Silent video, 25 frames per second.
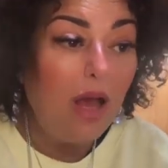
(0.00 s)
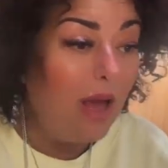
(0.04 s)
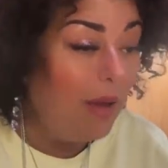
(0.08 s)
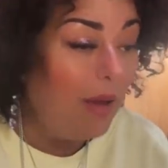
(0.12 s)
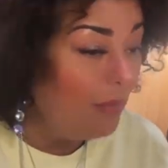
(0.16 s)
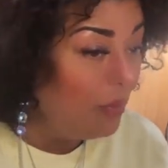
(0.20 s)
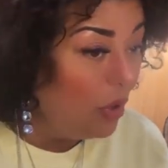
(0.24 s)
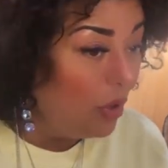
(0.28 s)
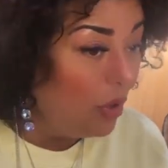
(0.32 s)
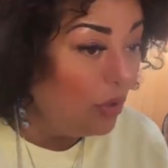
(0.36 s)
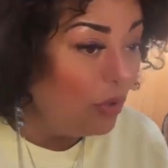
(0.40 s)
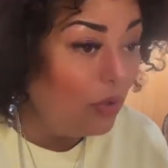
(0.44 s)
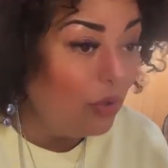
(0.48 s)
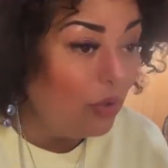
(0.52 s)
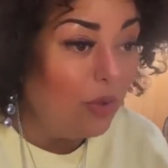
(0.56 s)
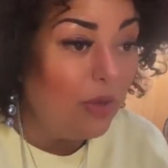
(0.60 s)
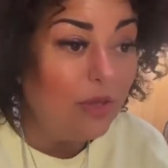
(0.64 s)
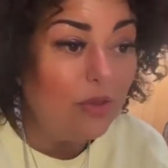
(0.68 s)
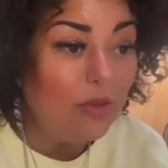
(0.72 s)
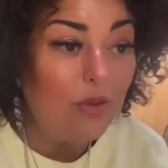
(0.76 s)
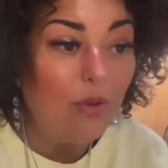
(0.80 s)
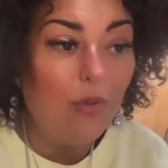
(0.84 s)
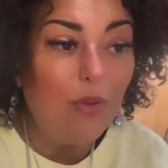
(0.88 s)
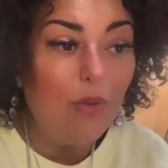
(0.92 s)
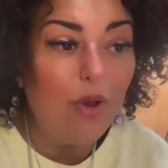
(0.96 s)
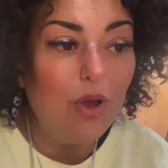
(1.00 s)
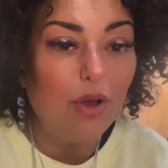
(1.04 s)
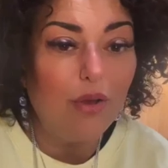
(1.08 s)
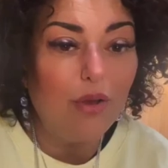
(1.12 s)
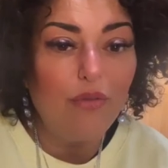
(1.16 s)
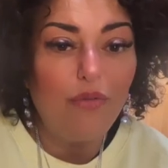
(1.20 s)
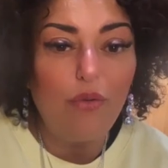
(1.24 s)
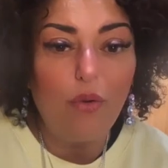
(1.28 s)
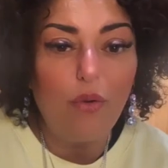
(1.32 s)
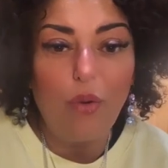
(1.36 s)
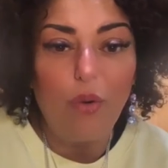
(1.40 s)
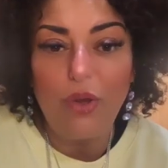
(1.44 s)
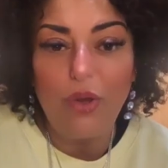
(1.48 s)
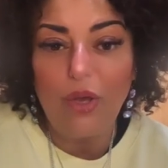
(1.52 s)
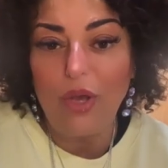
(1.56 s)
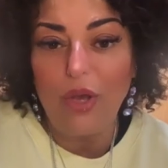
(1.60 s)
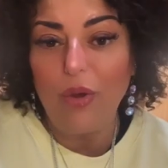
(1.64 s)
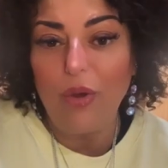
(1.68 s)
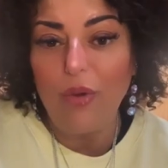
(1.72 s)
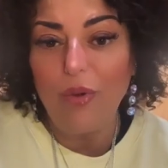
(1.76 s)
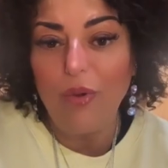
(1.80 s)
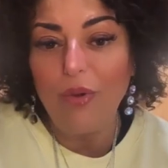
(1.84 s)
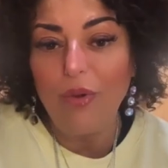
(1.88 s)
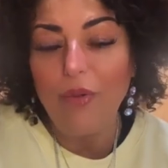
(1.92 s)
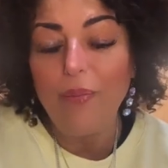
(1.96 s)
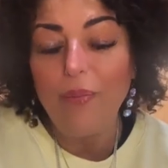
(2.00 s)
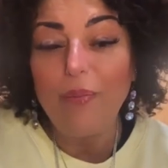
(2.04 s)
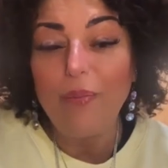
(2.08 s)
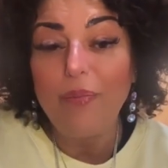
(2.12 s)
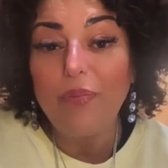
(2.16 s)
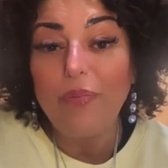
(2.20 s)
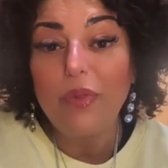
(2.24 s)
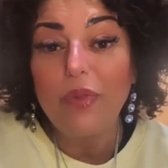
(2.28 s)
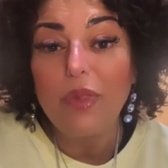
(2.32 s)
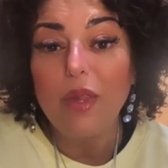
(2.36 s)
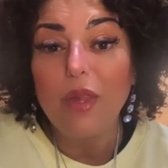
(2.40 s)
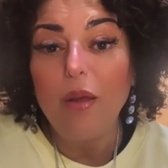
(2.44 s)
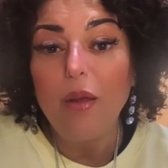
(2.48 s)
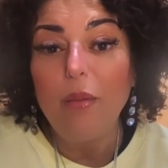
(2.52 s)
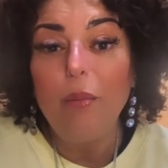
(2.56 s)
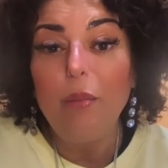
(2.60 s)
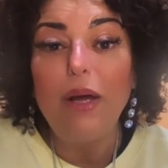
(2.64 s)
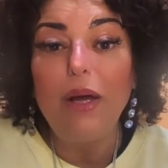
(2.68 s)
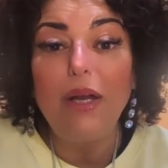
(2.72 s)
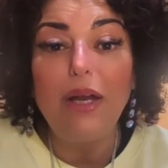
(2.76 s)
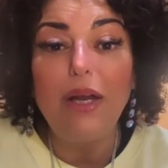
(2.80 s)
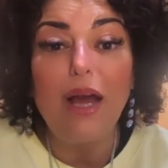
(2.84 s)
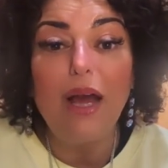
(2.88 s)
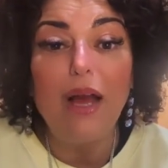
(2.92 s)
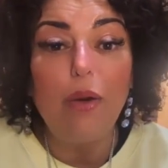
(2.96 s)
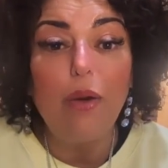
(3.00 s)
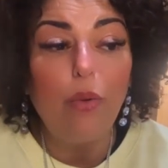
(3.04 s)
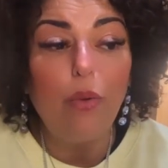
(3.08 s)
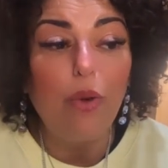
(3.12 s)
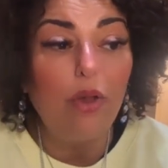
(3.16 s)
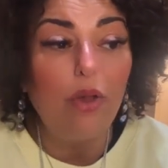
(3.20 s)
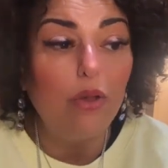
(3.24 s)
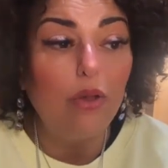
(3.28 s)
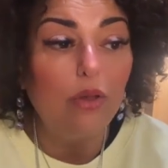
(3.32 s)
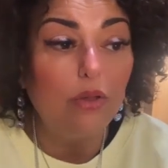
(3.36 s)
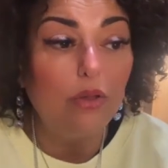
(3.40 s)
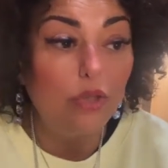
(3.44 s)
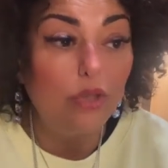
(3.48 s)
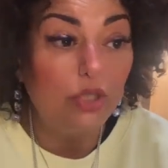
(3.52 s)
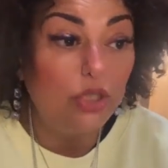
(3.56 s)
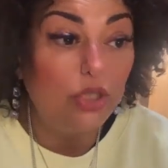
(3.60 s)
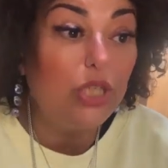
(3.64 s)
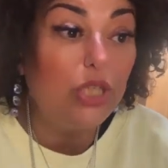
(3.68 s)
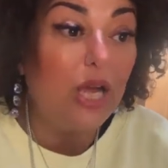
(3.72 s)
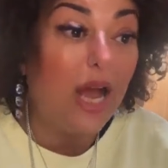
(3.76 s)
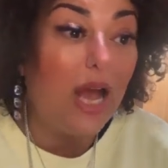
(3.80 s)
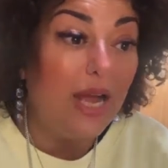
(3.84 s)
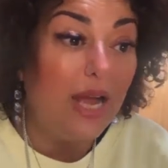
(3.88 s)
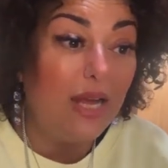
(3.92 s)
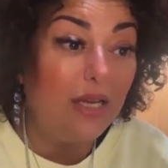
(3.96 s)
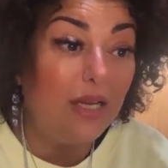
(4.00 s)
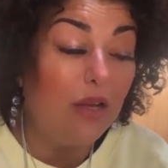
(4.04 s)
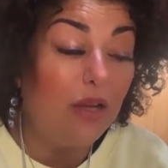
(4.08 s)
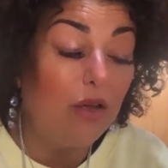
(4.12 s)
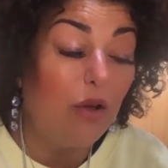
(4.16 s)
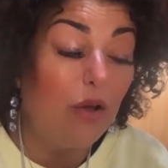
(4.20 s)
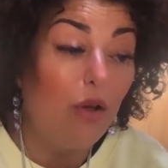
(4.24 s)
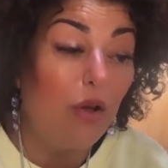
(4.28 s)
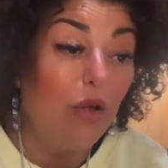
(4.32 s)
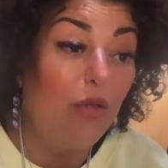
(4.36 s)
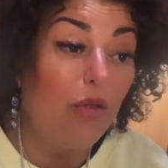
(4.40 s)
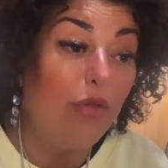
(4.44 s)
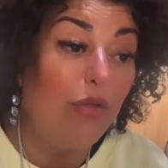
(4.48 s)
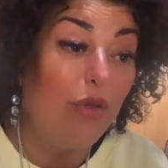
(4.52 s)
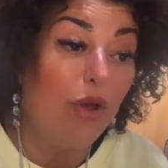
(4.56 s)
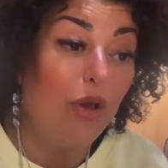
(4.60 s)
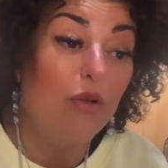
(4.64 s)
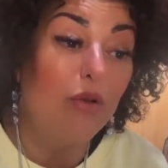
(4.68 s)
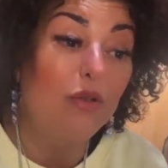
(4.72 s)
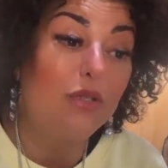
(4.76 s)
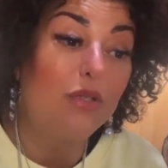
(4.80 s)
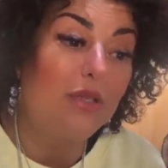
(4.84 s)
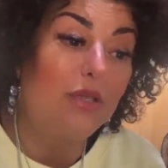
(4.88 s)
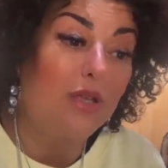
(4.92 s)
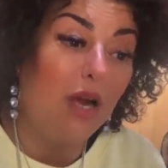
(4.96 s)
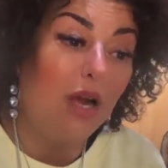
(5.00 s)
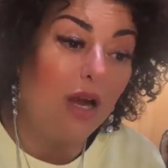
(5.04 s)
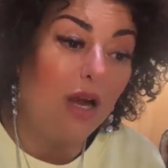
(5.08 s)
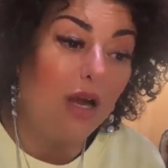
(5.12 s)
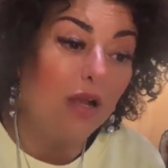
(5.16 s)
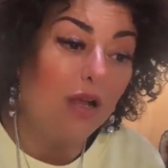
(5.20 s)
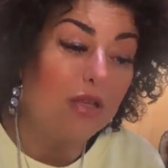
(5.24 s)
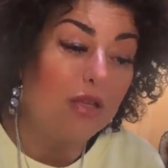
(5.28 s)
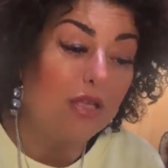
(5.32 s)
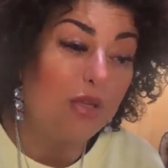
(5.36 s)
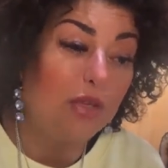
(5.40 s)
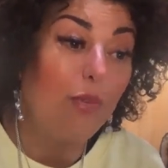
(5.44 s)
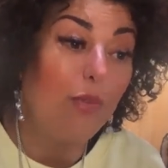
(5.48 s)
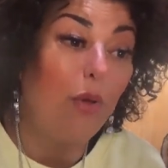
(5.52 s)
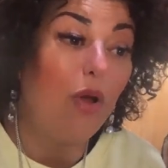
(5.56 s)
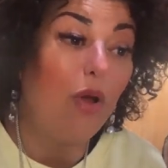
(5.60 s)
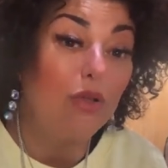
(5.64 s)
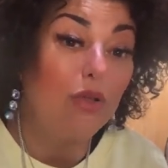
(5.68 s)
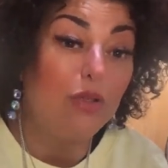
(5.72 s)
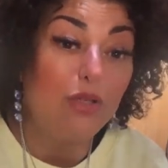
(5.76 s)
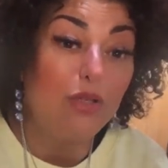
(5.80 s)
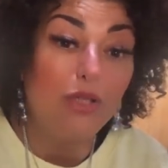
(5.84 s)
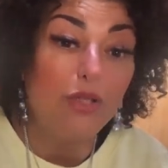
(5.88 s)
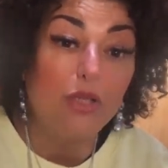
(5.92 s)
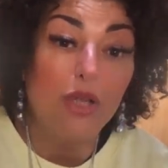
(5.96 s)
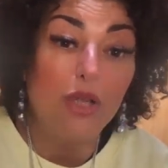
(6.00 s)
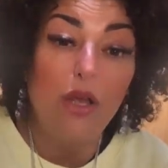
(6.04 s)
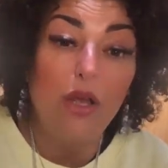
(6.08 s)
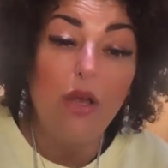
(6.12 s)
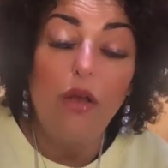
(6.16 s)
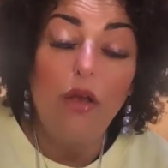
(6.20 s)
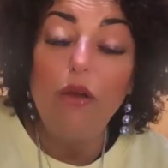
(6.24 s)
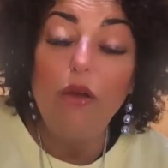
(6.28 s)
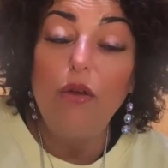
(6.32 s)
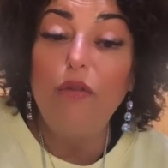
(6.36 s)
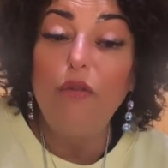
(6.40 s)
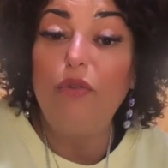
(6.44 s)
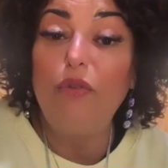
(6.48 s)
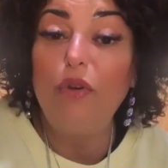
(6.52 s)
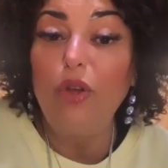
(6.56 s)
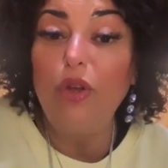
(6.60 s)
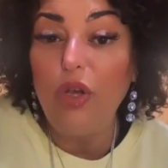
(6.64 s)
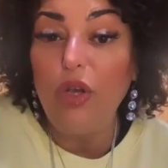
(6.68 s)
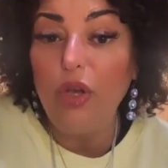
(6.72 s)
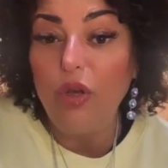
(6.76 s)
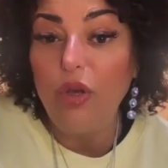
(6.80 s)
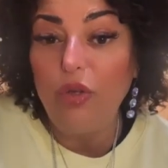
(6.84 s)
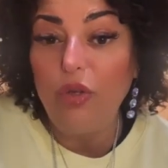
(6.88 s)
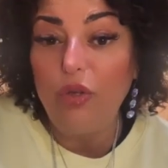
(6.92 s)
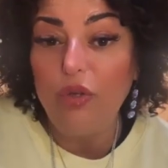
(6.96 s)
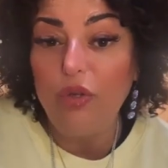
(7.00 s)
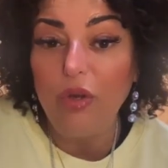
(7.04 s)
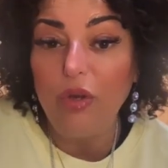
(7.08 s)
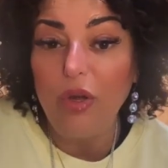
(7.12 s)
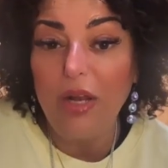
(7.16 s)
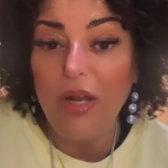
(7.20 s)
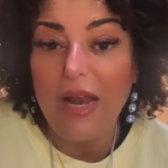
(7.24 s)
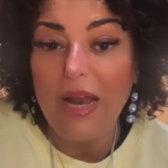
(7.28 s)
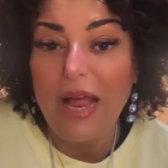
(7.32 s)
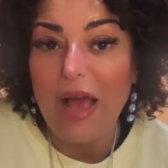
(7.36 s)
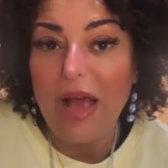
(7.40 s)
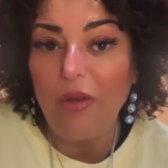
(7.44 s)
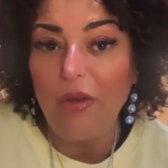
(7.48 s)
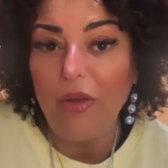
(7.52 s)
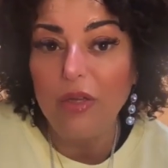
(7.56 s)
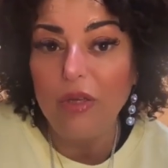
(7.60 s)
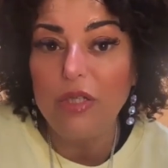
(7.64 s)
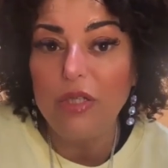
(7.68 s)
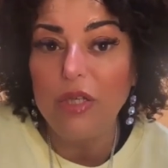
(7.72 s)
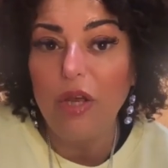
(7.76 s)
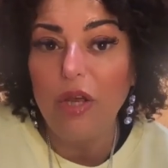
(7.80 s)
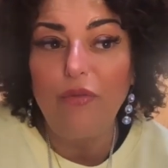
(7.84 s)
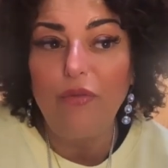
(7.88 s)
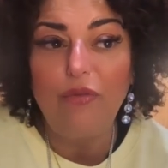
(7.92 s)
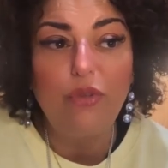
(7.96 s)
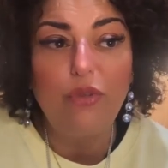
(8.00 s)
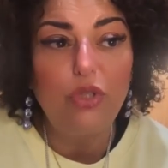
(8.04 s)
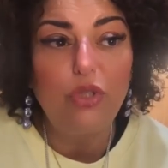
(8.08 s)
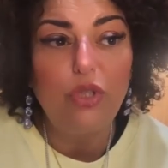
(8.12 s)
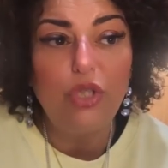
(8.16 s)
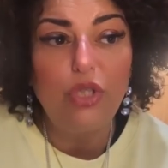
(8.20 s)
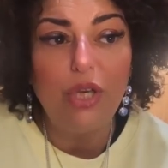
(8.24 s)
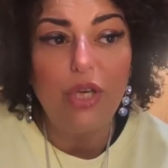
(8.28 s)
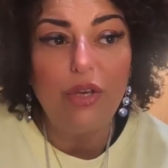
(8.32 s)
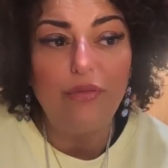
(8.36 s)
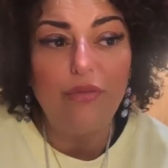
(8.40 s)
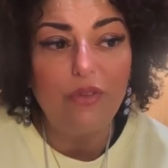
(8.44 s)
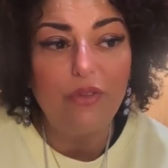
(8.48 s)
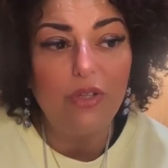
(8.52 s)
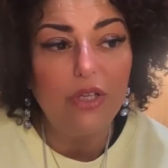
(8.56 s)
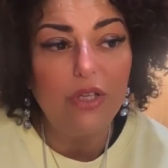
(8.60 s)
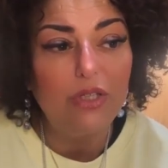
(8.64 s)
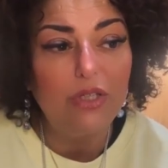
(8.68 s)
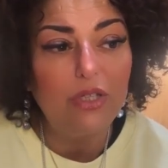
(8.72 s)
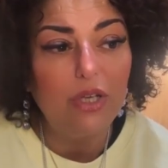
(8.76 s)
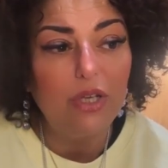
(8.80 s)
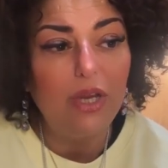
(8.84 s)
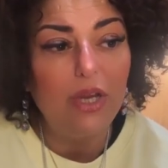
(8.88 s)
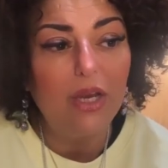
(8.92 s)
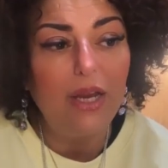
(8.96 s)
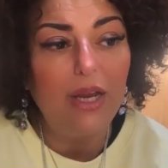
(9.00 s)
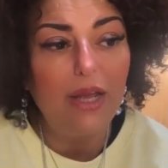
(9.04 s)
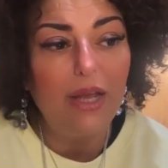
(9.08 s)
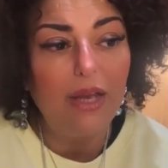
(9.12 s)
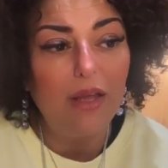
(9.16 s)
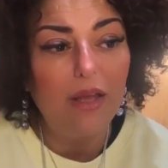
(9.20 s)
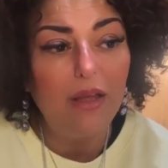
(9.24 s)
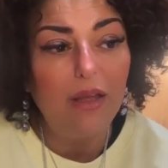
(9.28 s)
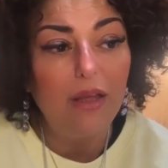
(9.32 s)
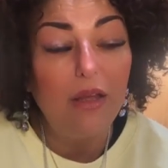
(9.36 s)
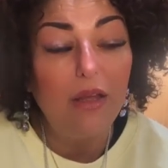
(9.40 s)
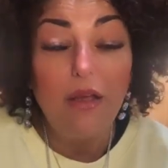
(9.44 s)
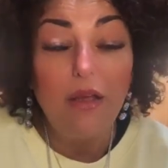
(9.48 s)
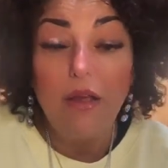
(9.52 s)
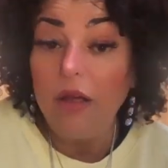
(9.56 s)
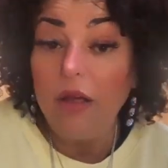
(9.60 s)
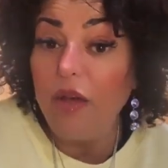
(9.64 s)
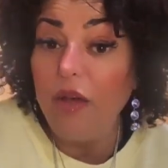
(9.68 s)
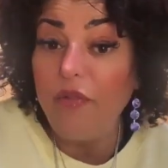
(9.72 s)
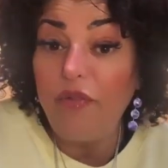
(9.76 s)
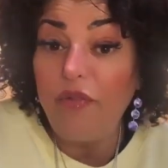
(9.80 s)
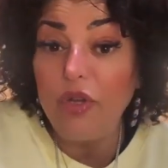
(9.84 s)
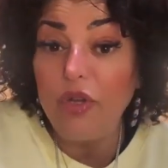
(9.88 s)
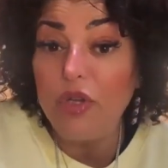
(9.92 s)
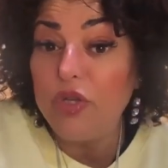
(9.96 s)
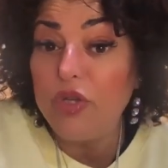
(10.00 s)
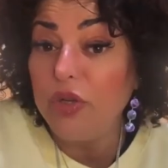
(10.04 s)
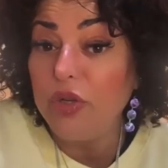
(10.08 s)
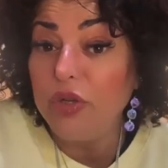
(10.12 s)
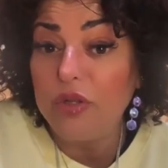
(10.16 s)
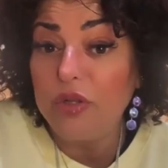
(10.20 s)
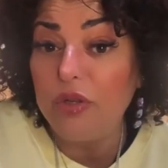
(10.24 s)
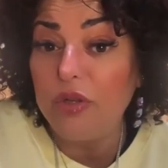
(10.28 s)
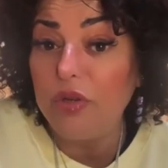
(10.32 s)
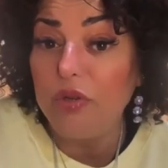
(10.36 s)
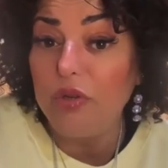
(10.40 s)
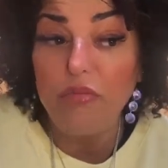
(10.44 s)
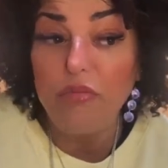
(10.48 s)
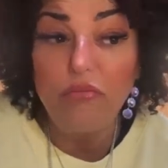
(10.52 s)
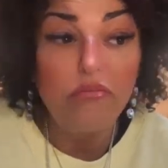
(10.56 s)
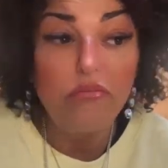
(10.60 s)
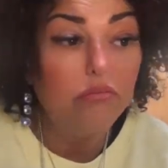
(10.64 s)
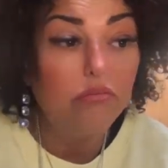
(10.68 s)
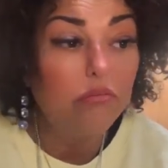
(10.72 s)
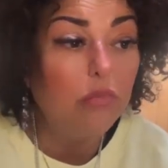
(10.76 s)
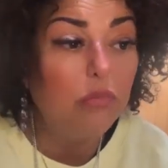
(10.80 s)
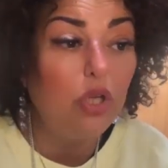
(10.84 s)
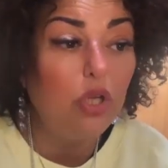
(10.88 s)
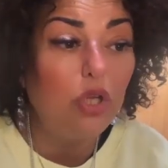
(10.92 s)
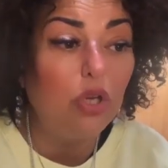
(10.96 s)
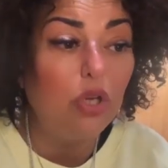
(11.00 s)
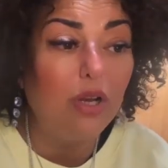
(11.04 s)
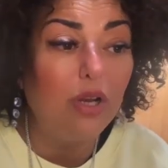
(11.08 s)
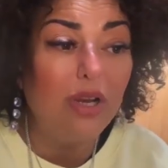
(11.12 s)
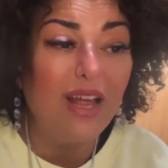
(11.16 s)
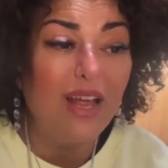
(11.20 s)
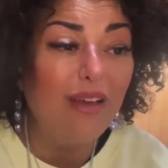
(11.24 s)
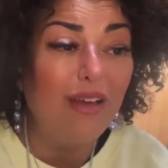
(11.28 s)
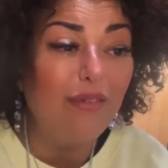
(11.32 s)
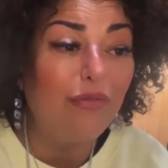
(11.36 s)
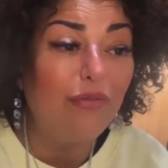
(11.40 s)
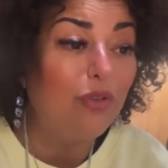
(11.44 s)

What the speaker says: I'm not doing the work for you, but I will shine on those dark spots for you to allow yourself to shift and to clear. If you choose to, you don't